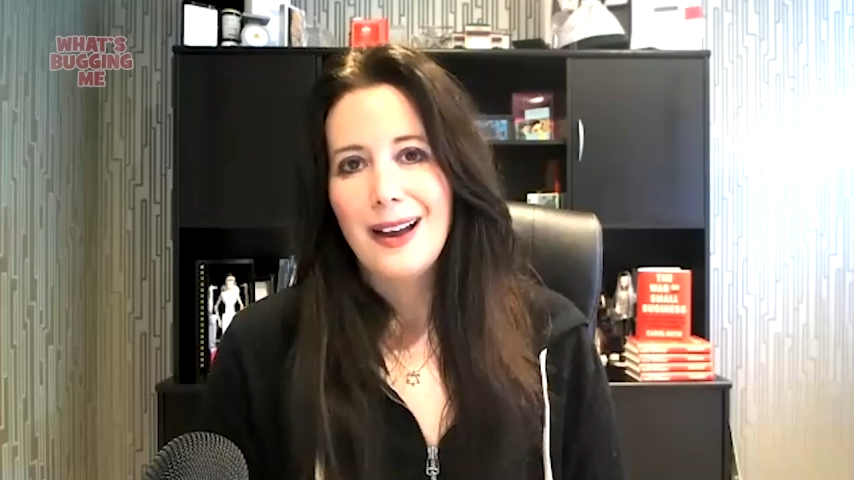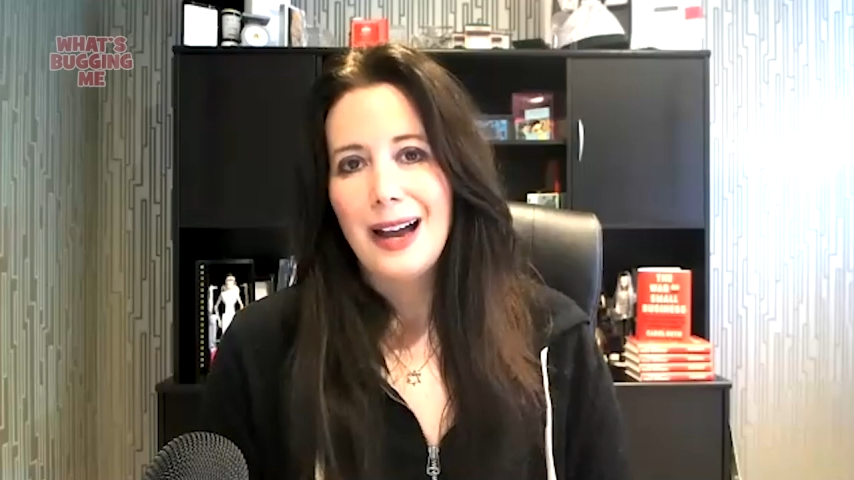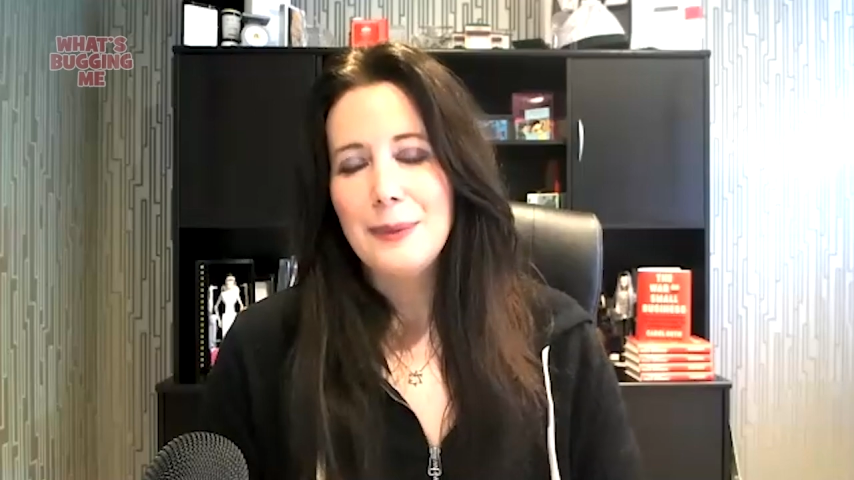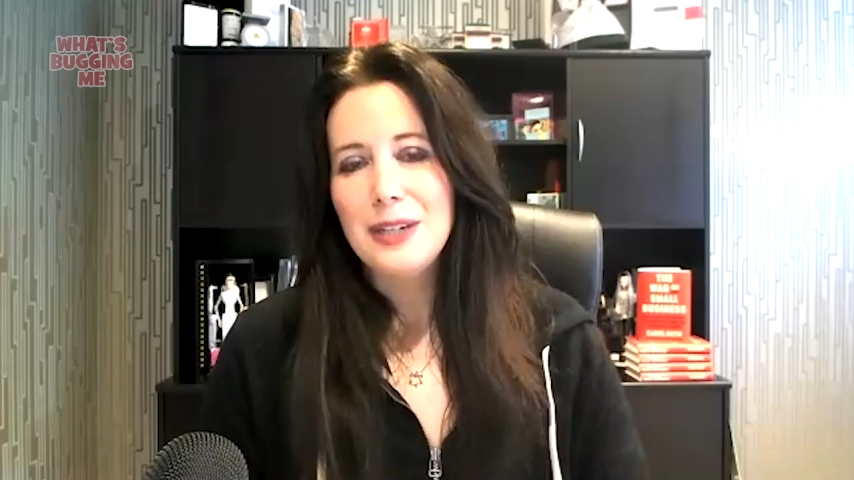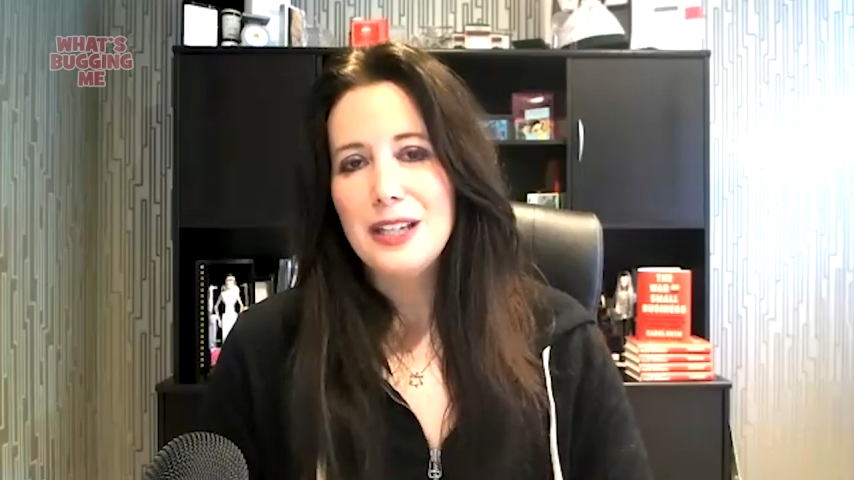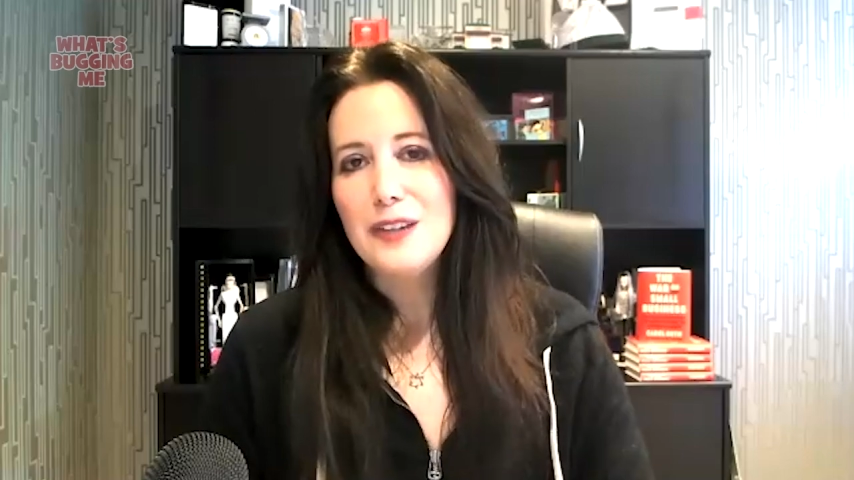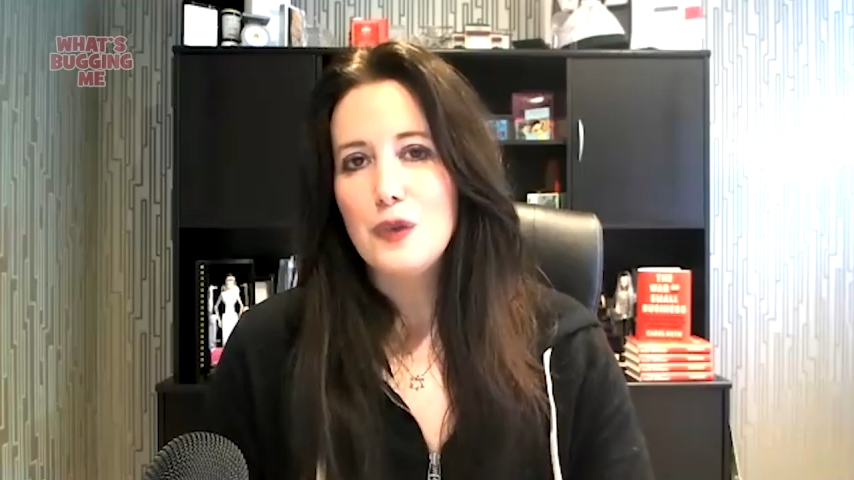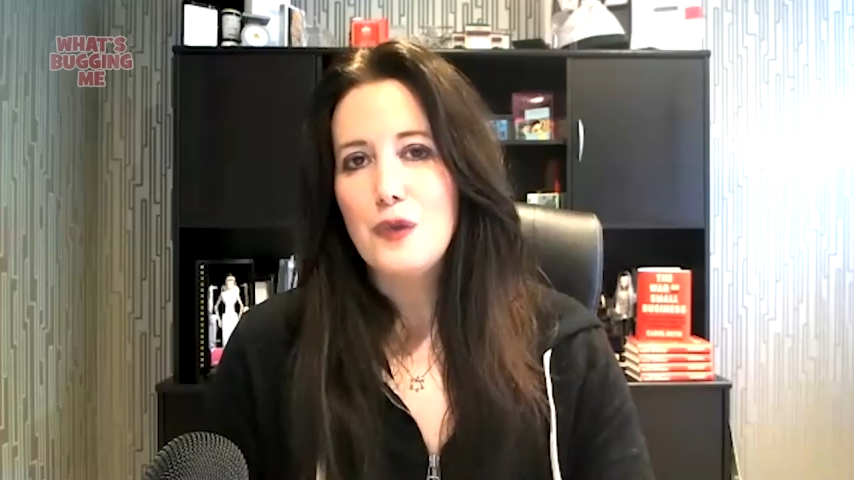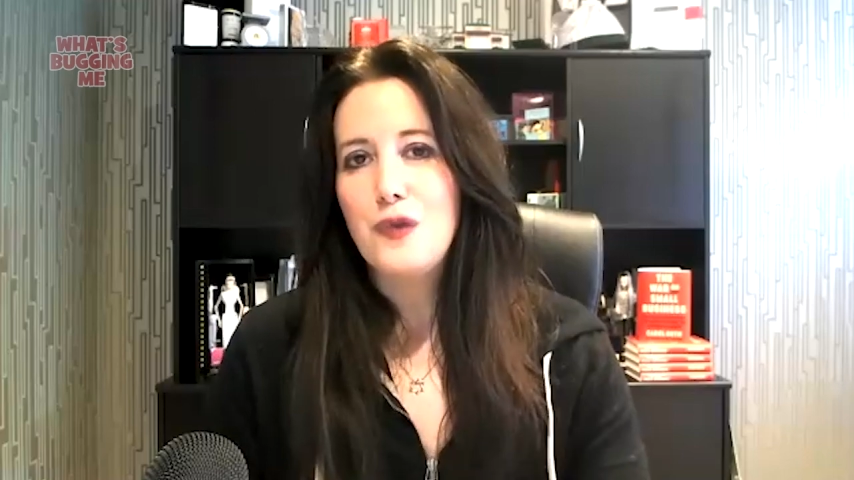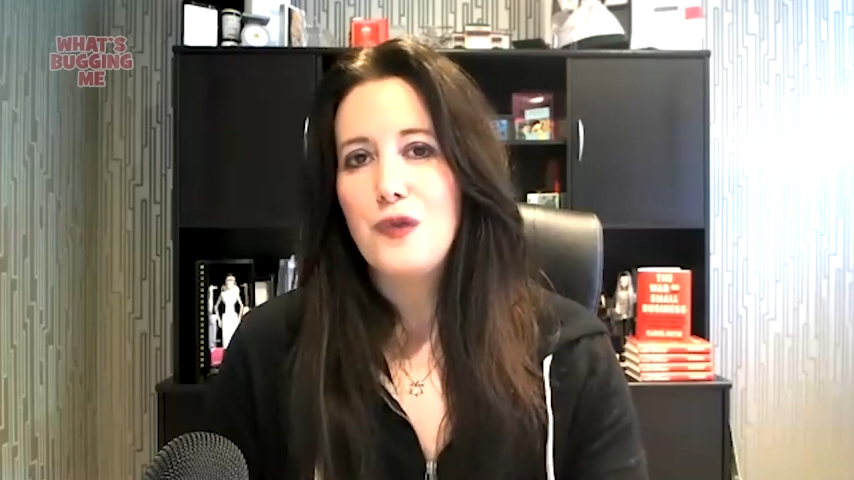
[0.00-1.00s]
I'm going to give
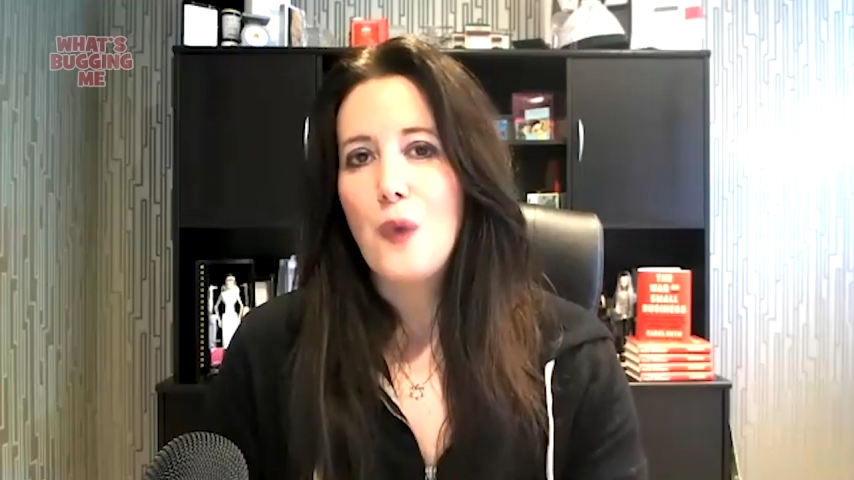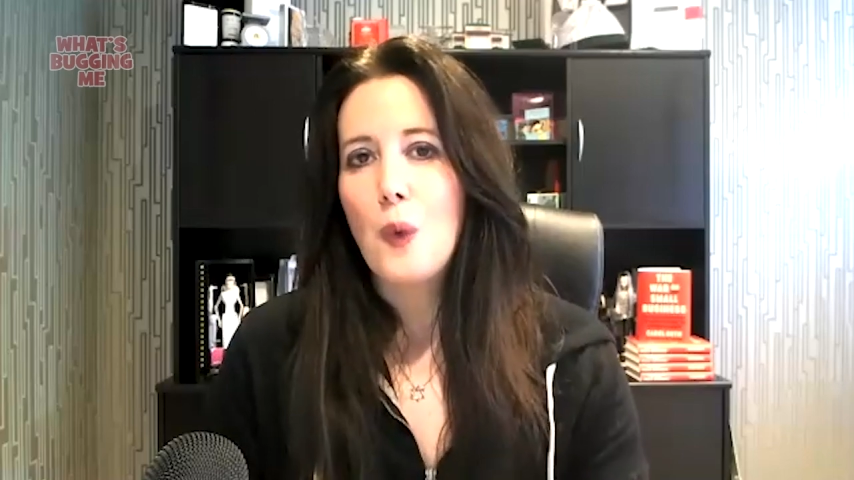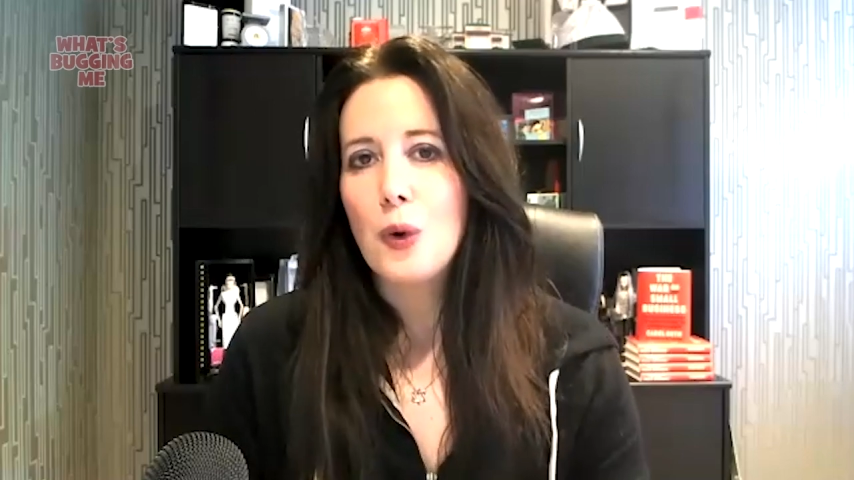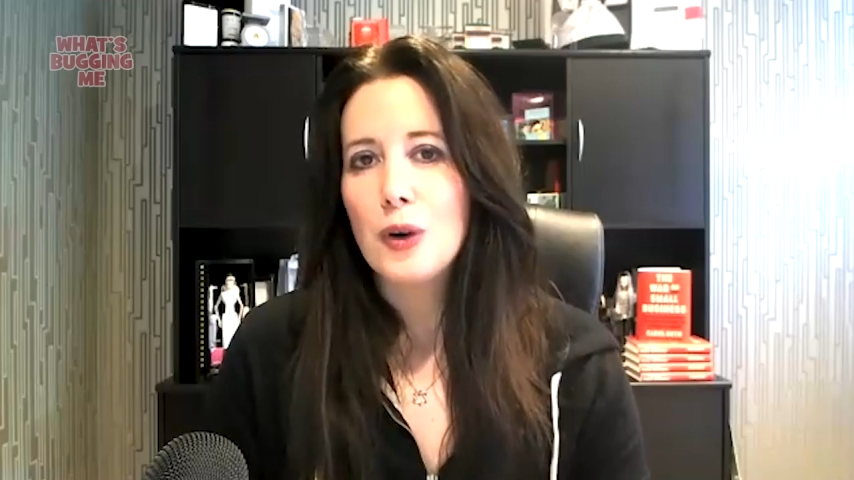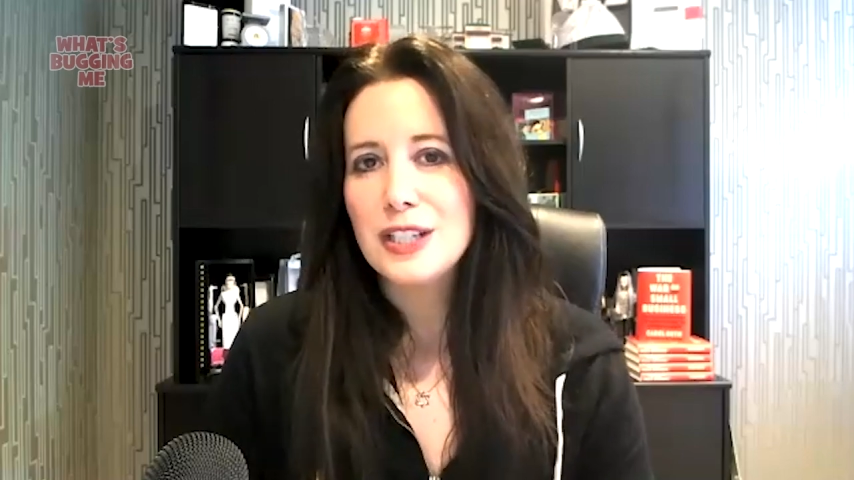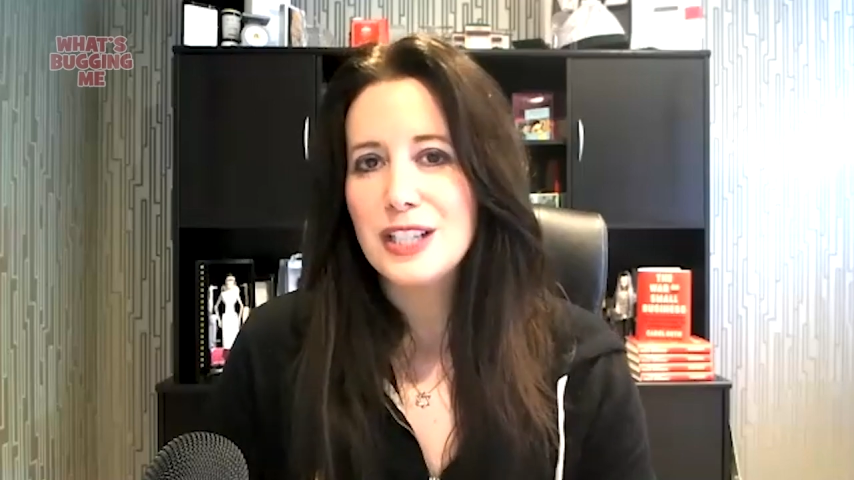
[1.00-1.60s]
you 4